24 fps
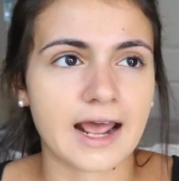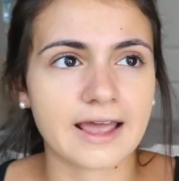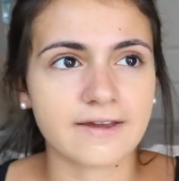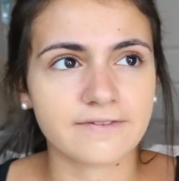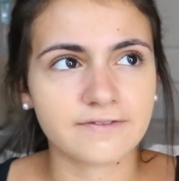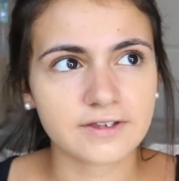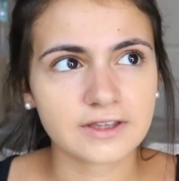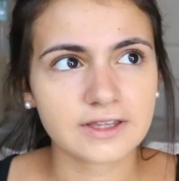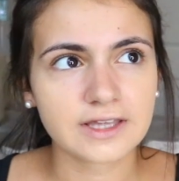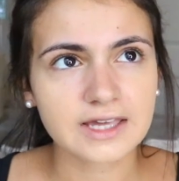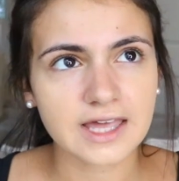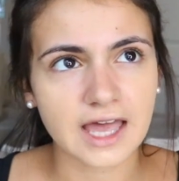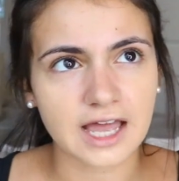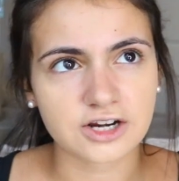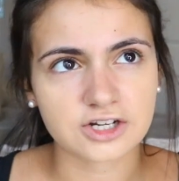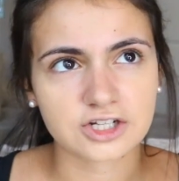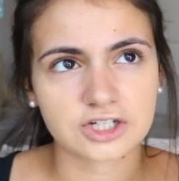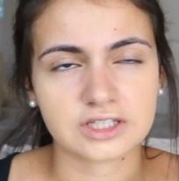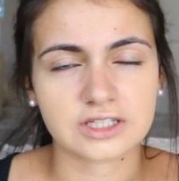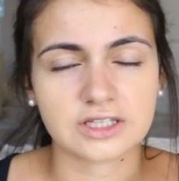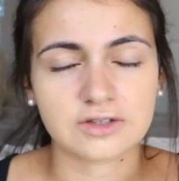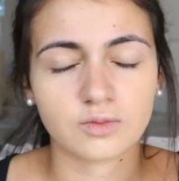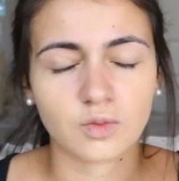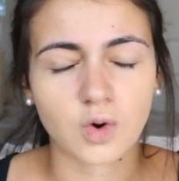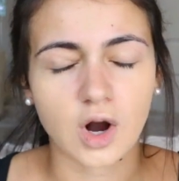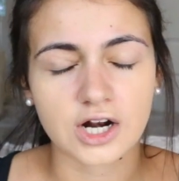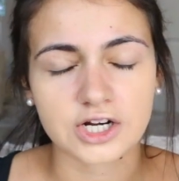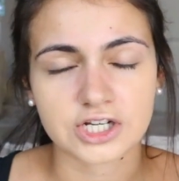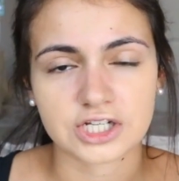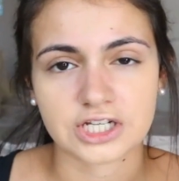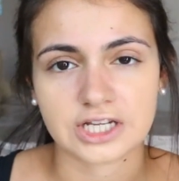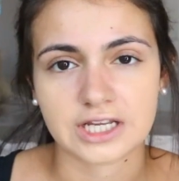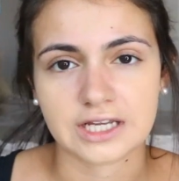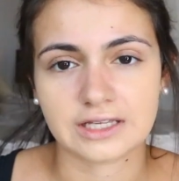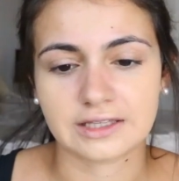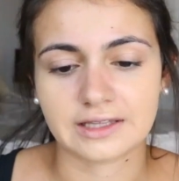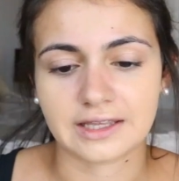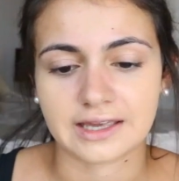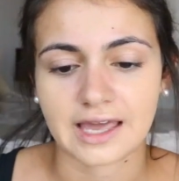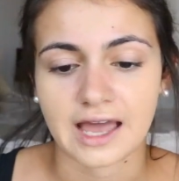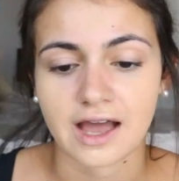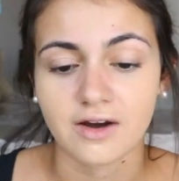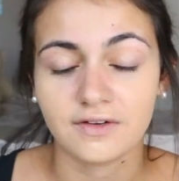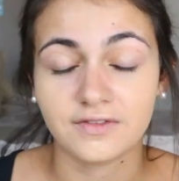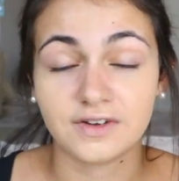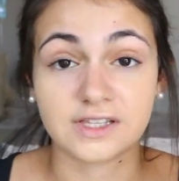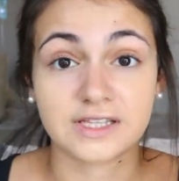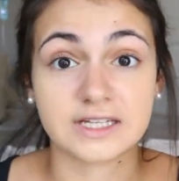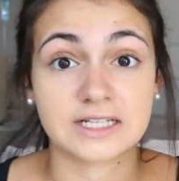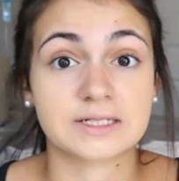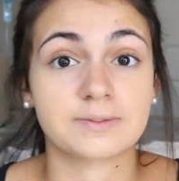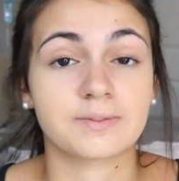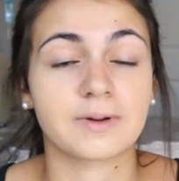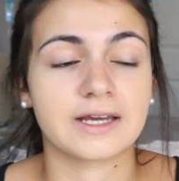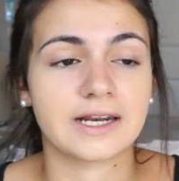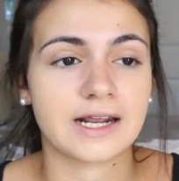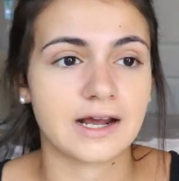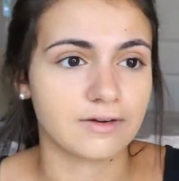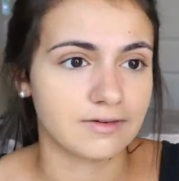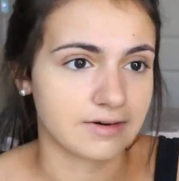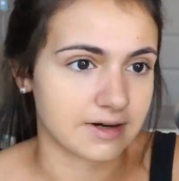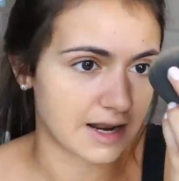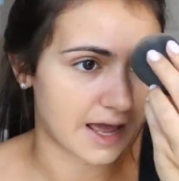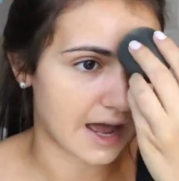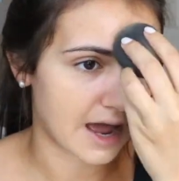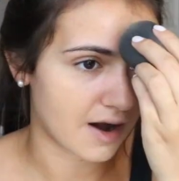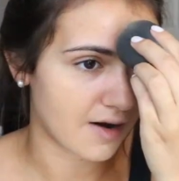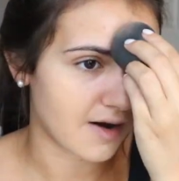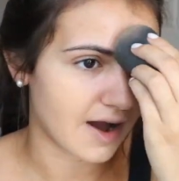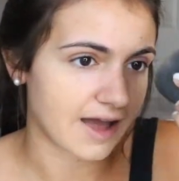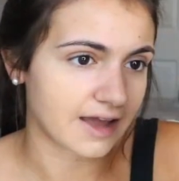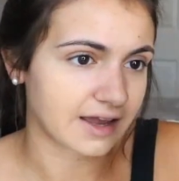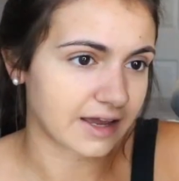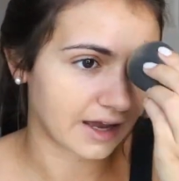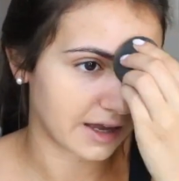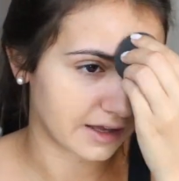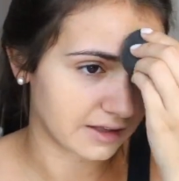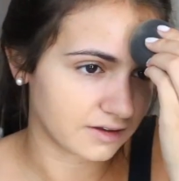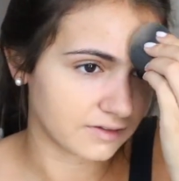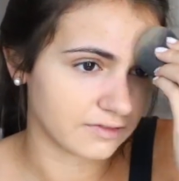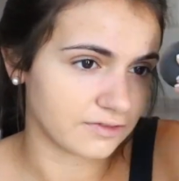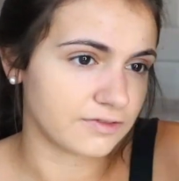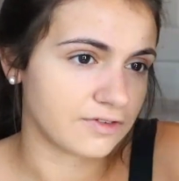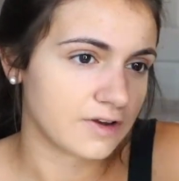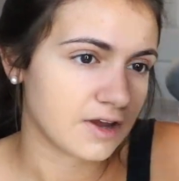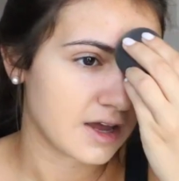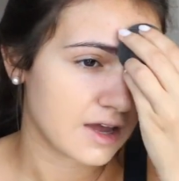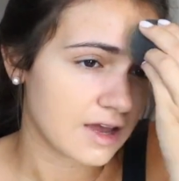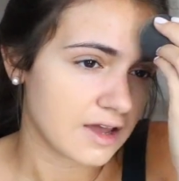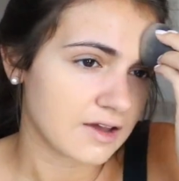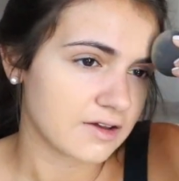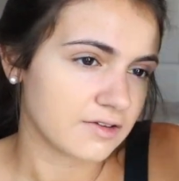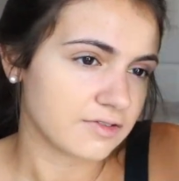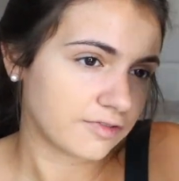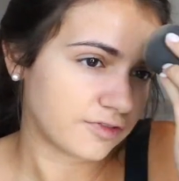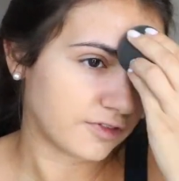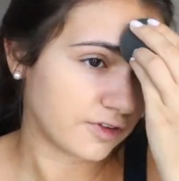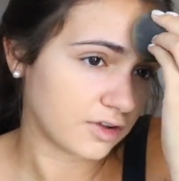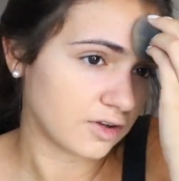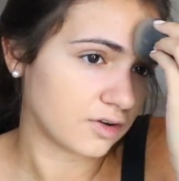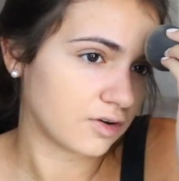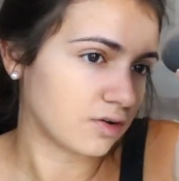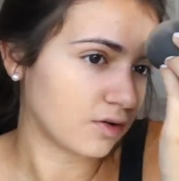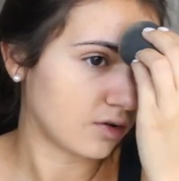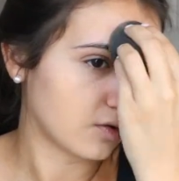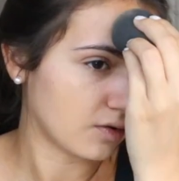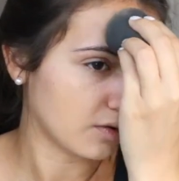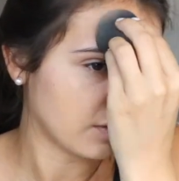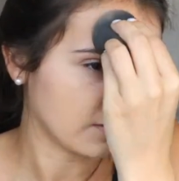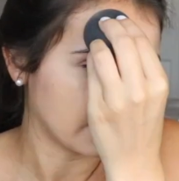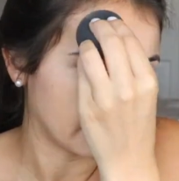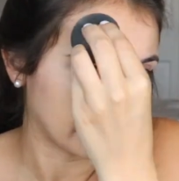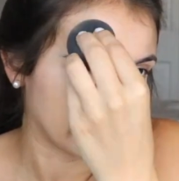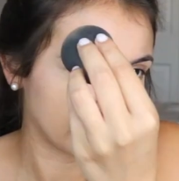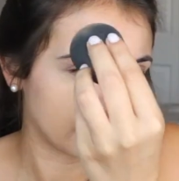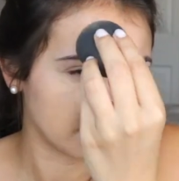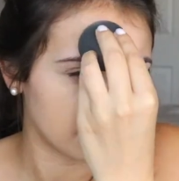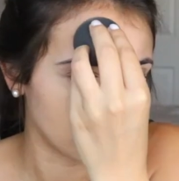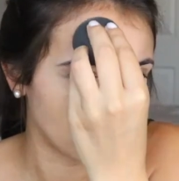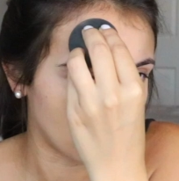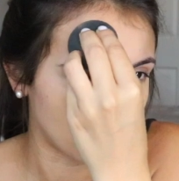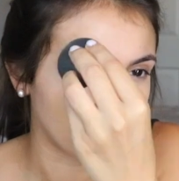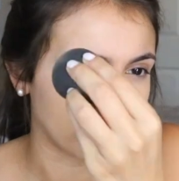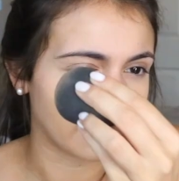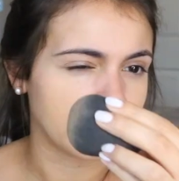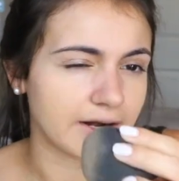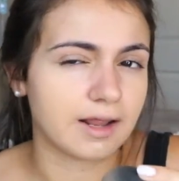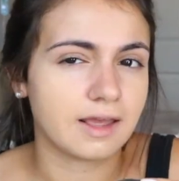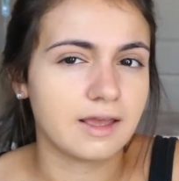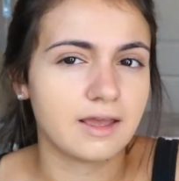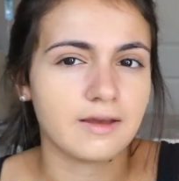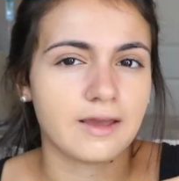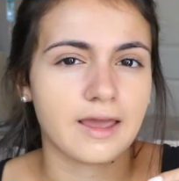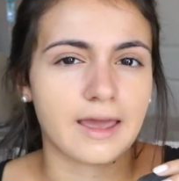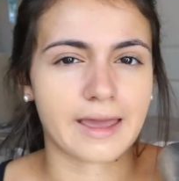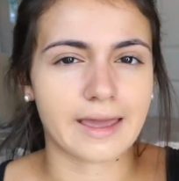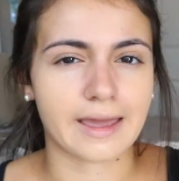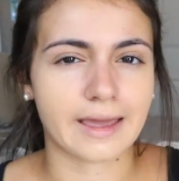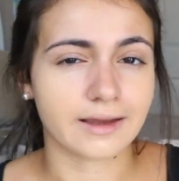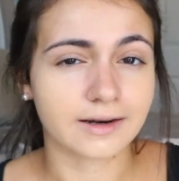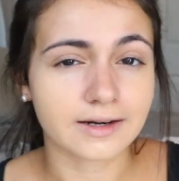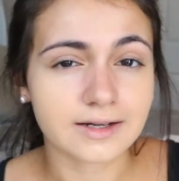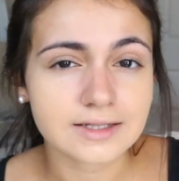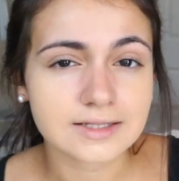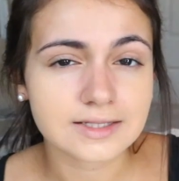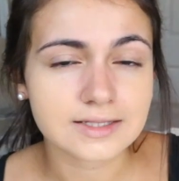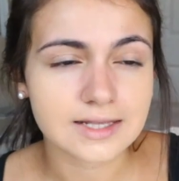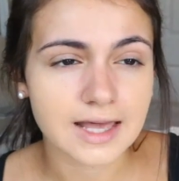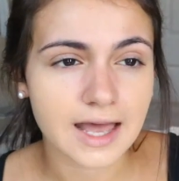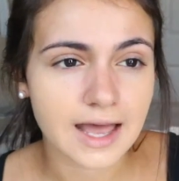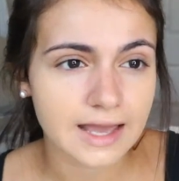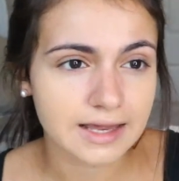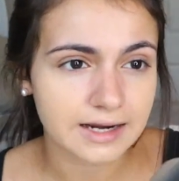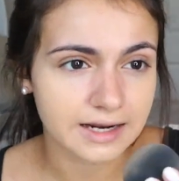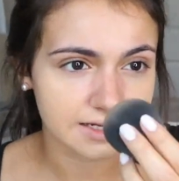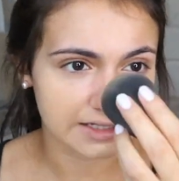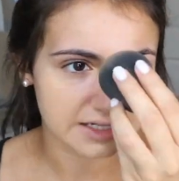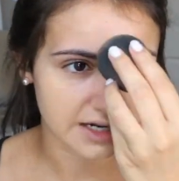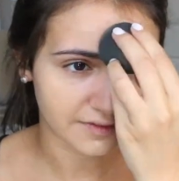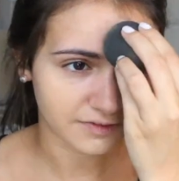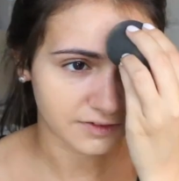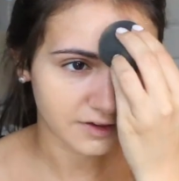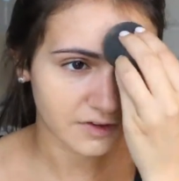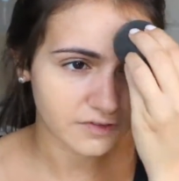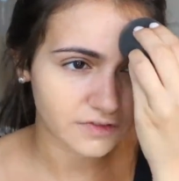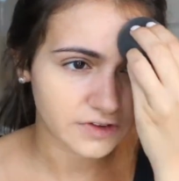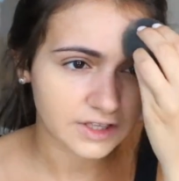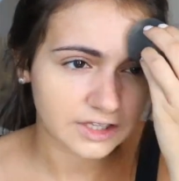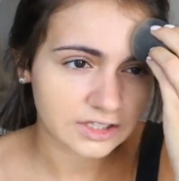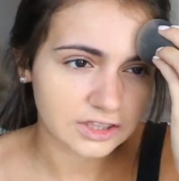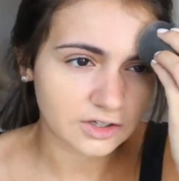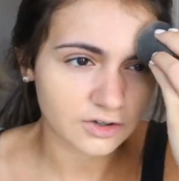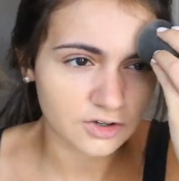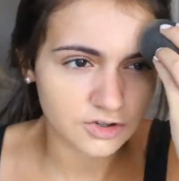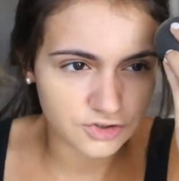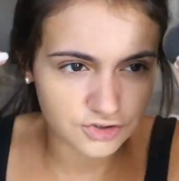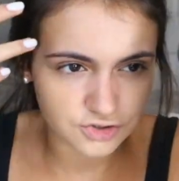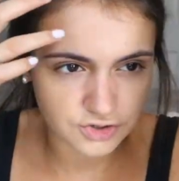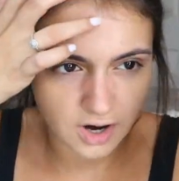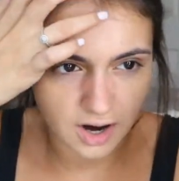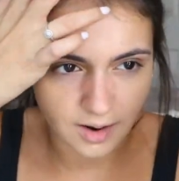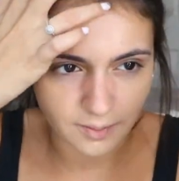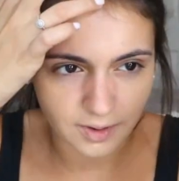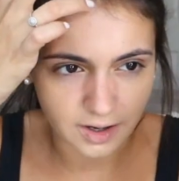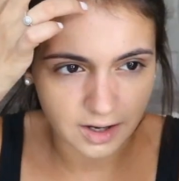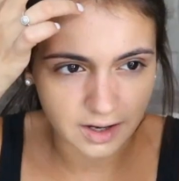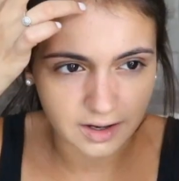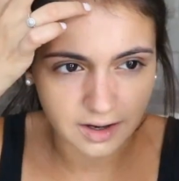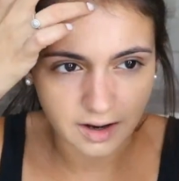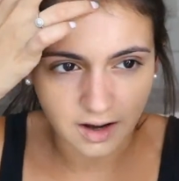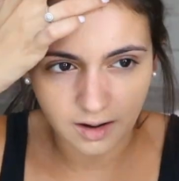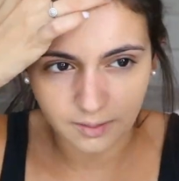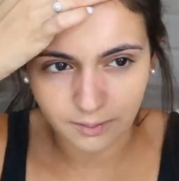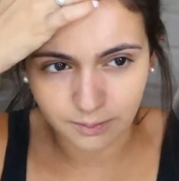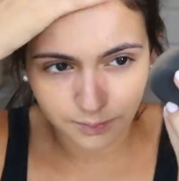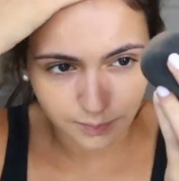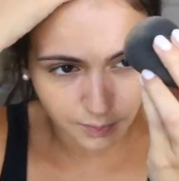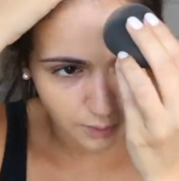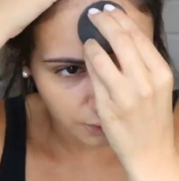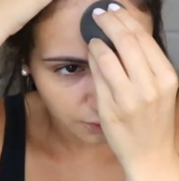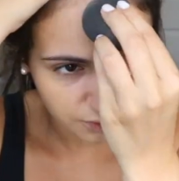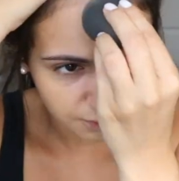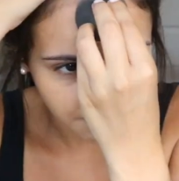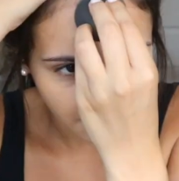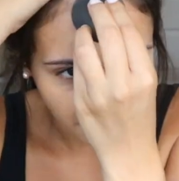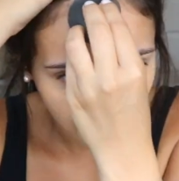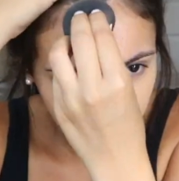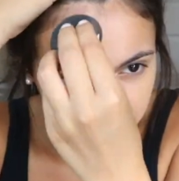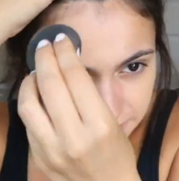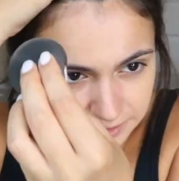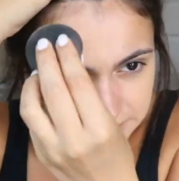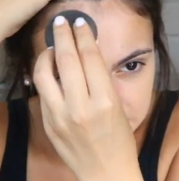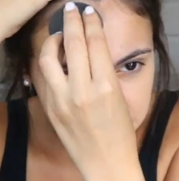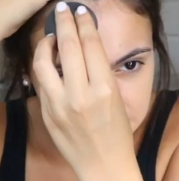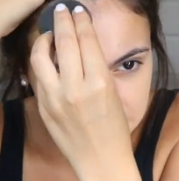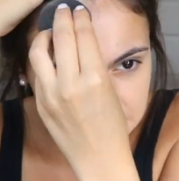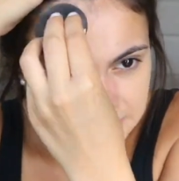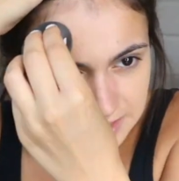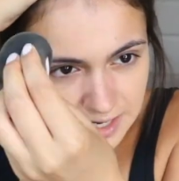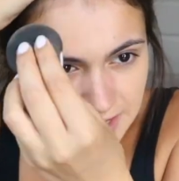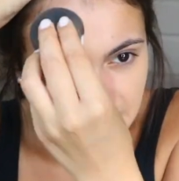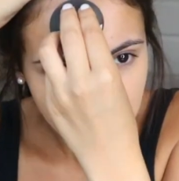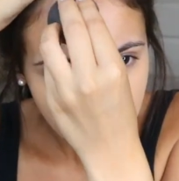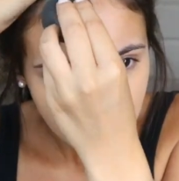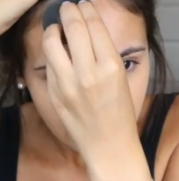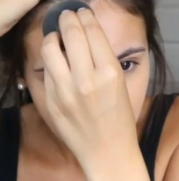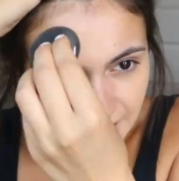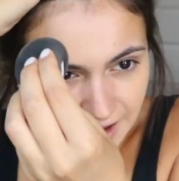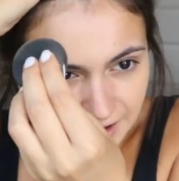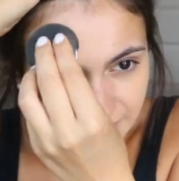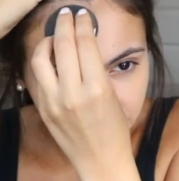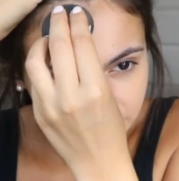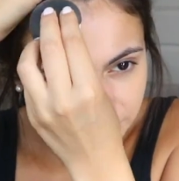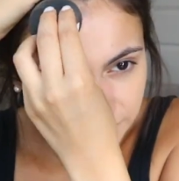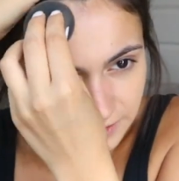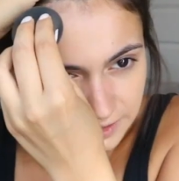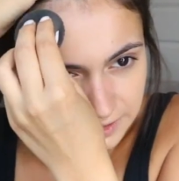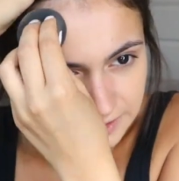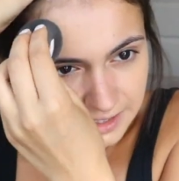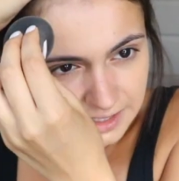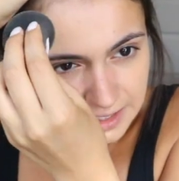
I feel like actually watching like how everything's played out now, I kind of feel like more on Hannah's side. I definitely feel like there was drama on both parts. I feel